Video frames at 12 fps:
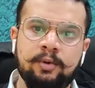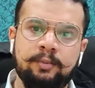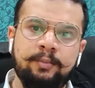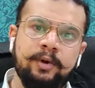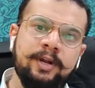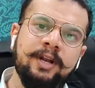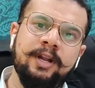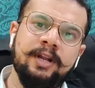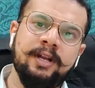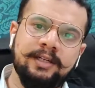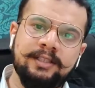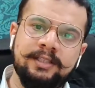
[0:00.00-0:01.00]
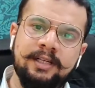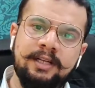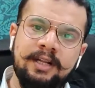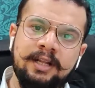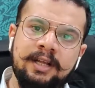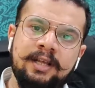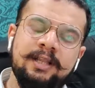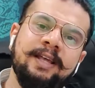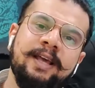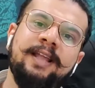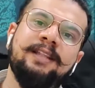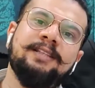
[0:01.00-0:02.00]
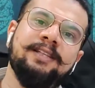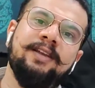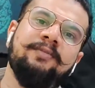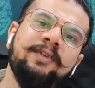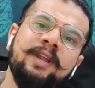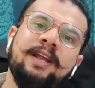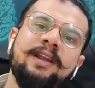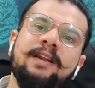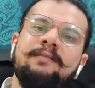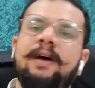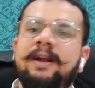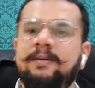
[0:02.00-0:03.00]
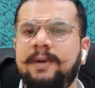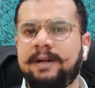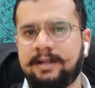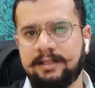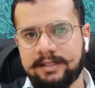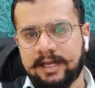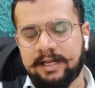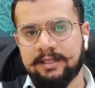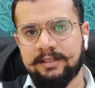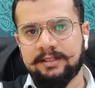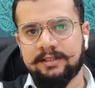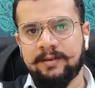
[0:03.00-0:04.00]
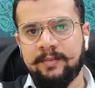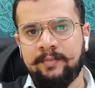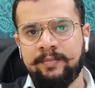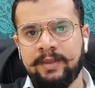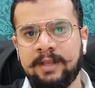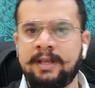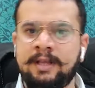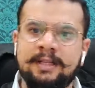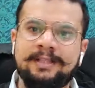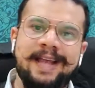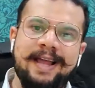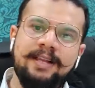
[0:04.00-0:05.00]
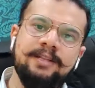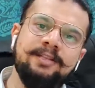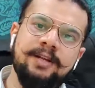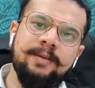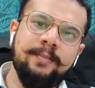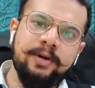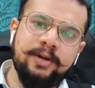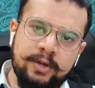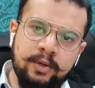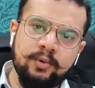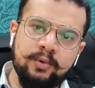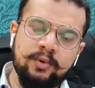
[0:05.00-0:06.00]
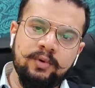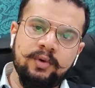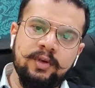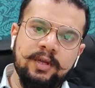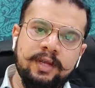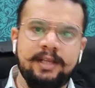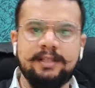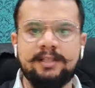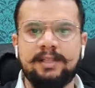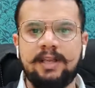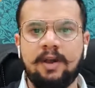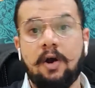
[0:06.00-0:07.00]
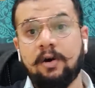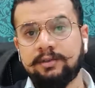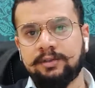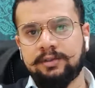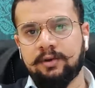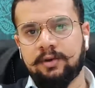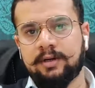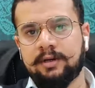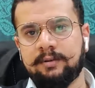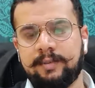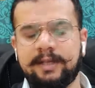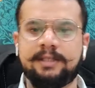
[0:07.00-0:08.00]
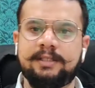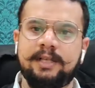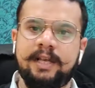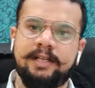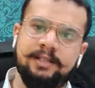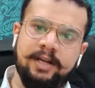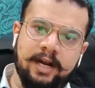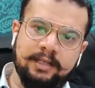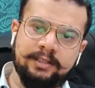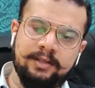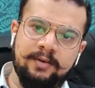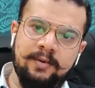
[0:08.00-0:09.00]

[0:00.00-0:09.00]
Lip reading: to put it in a nutshell, the health, safety and environmental challenges. Challenge number two is the onshore based extraction.